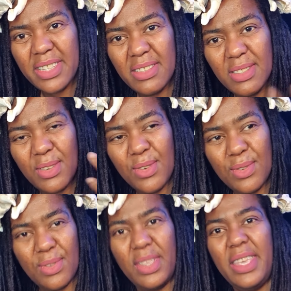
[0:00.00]

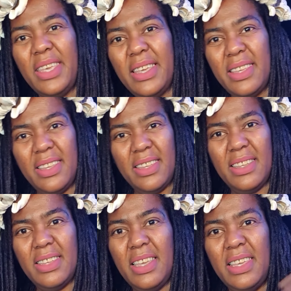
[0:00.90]
So
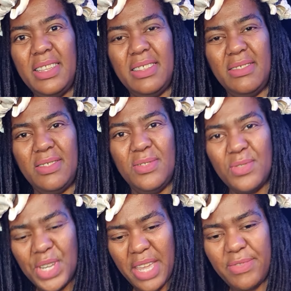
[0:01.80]

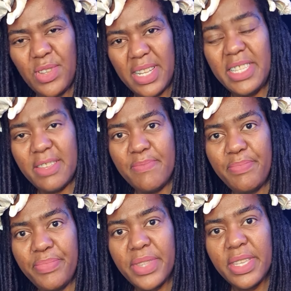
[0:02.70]
you're going to have to clean them.
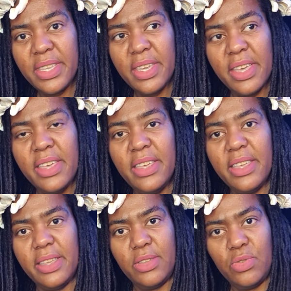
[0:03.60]

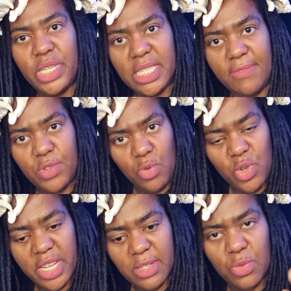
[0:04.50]
you just have to
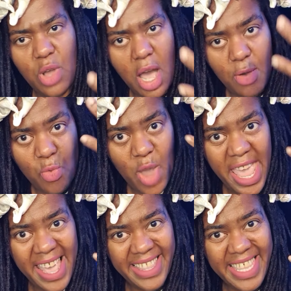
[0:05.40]
look at how,
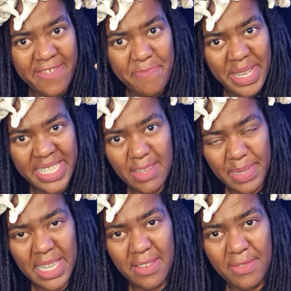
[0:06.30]
where they've messed
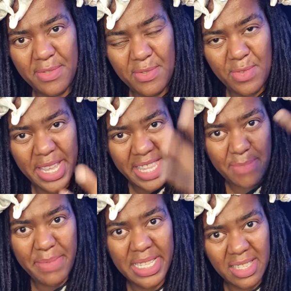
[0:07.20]
themselves wear
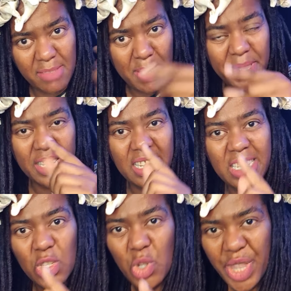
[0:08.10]
that mess. Remember that
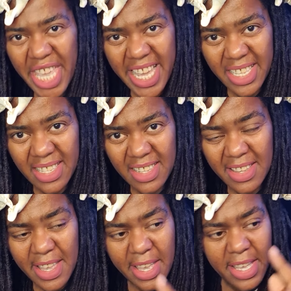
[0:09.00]
it is not theirs.
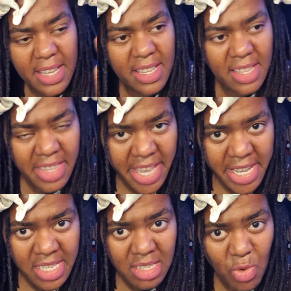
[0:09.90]
There
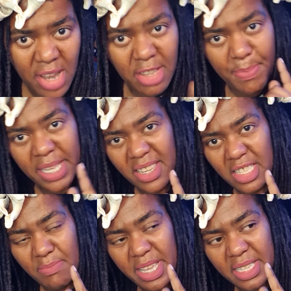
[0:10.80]
is one
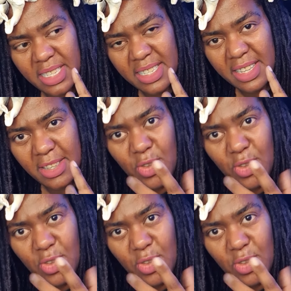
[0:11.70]
person's mess.